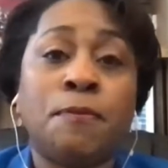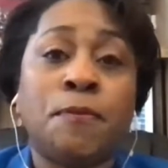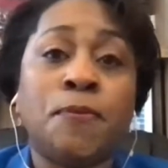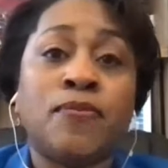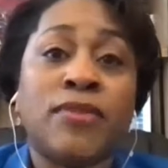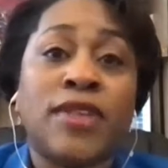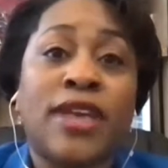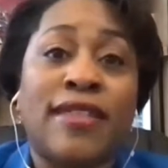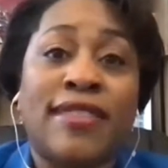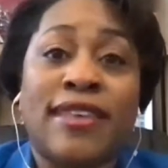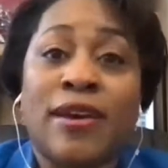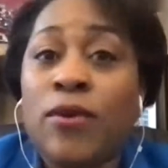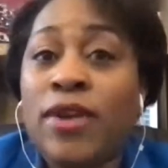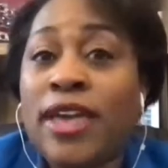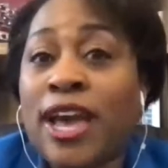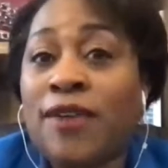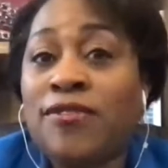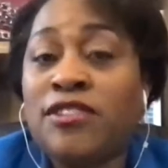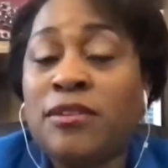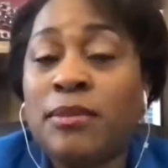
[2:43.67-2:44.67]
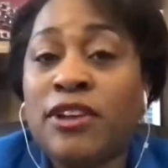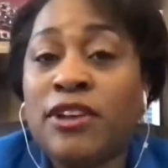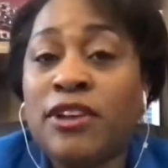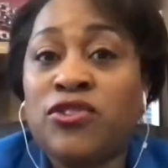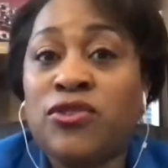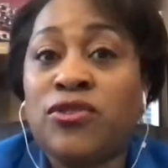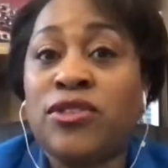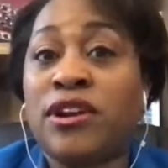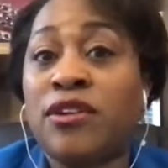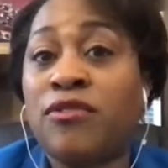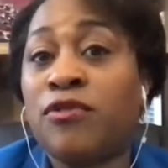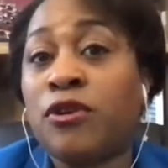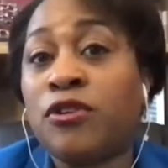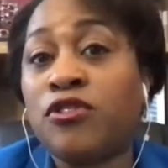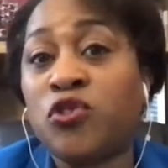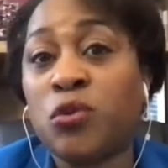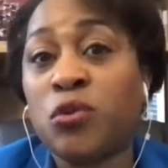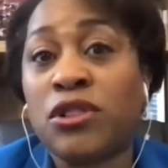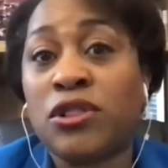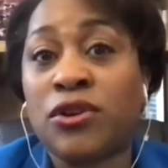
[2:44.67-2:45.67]
and that we have to make sure that our virtual
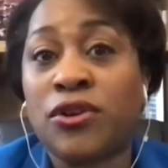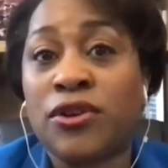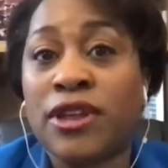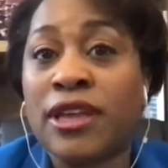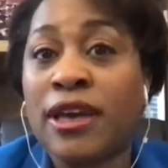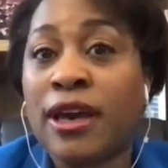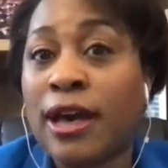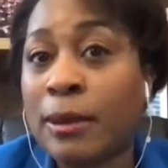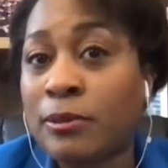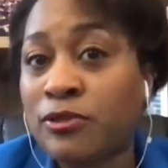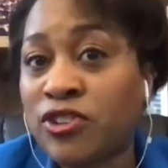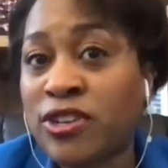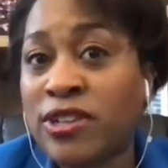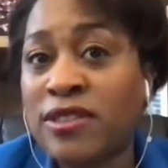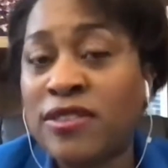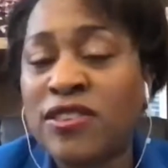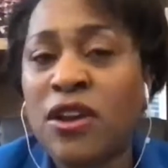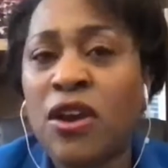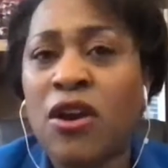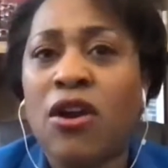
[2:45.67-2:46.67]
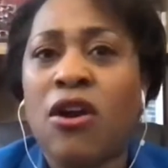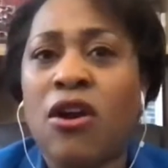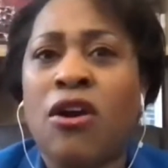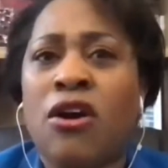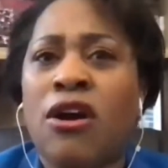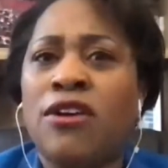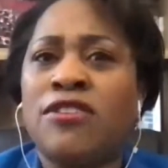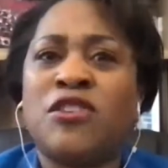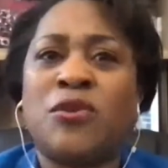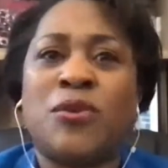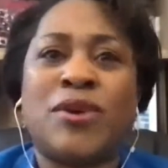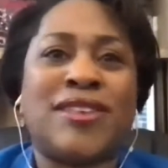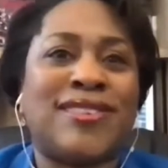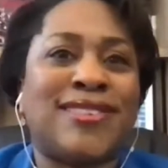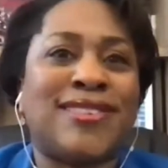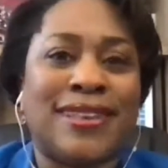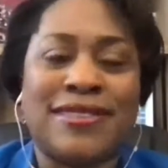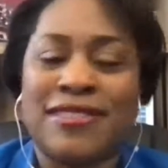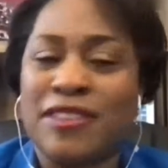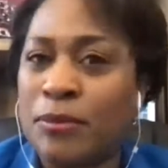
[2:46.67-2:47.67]
learning options are also
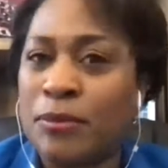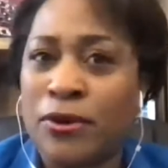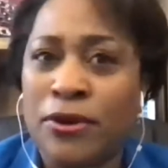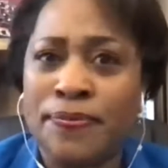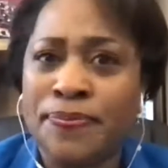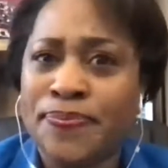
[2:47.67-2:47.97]
accessible